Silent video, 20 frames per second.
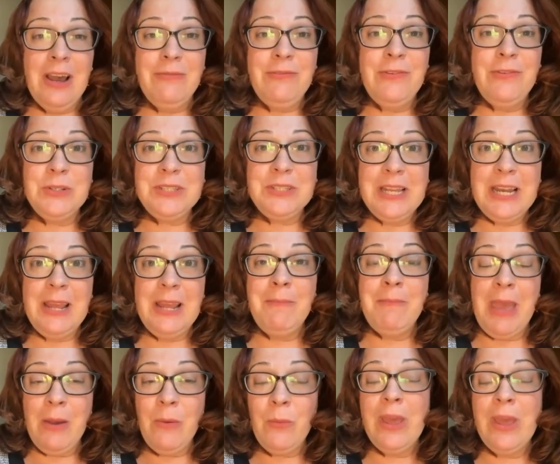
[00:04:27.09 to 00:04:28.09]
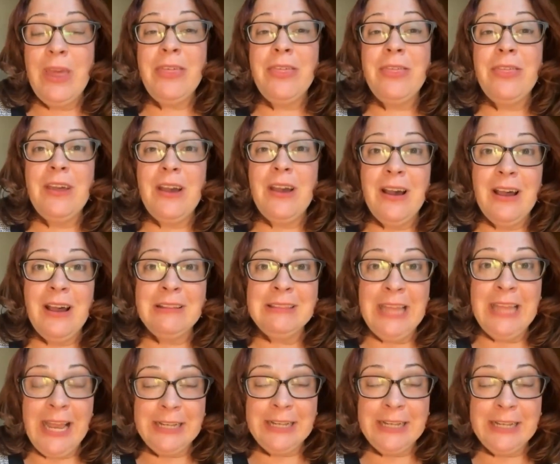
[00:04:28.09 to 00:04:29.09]
folks that I met with
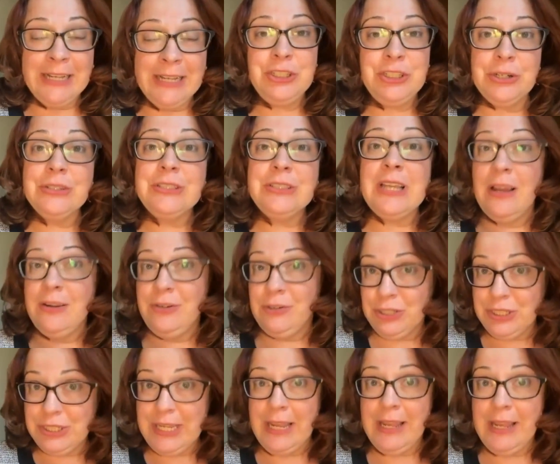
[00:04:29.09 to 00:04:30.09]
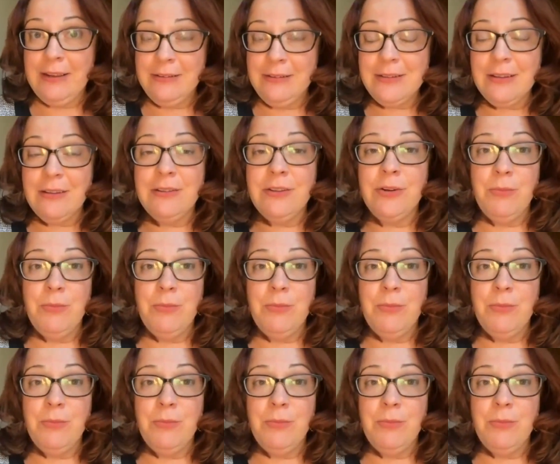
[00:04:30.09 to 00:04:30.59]
last year to understand